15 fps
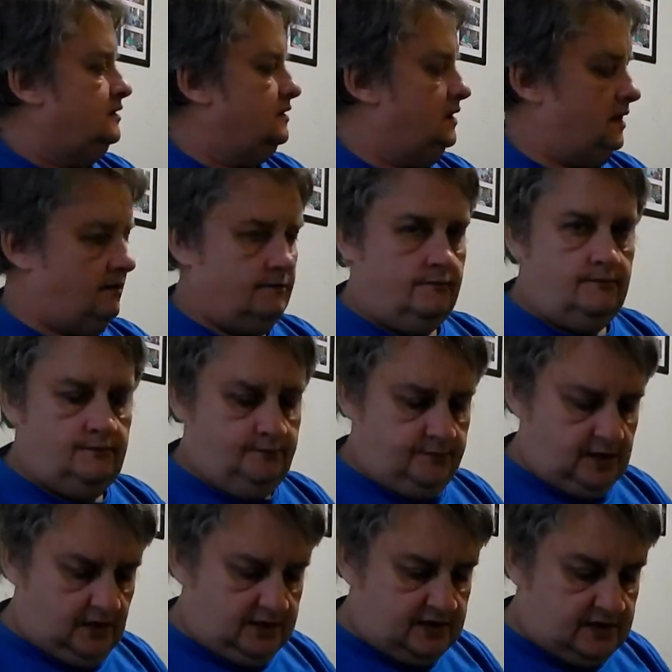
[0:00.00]
Yeah,
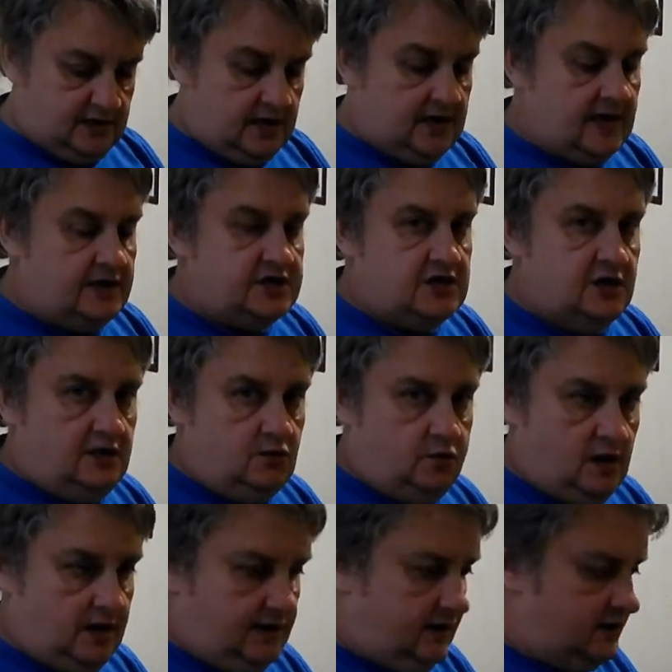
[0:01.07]
this isn't an antique
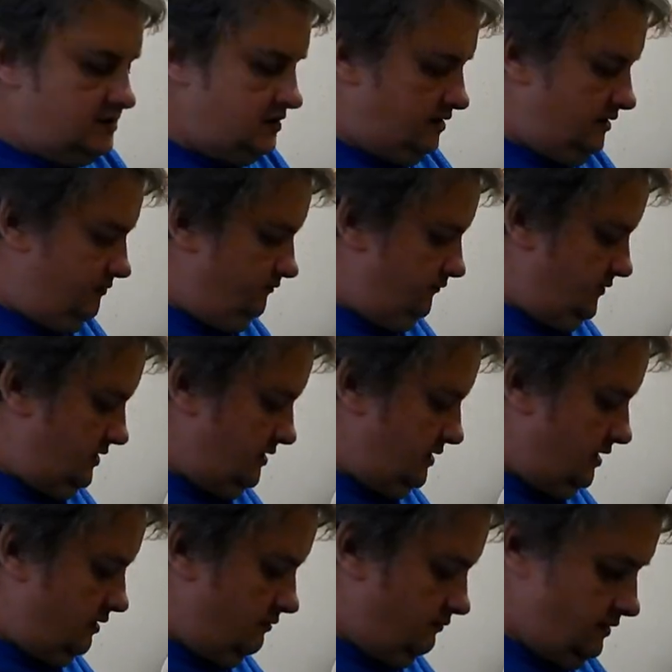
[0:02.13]
one actually,
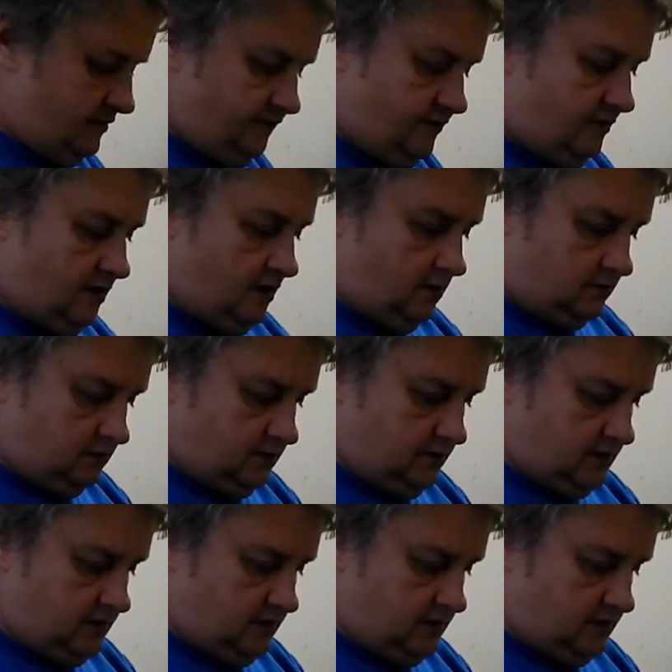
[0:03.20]
so it's very old.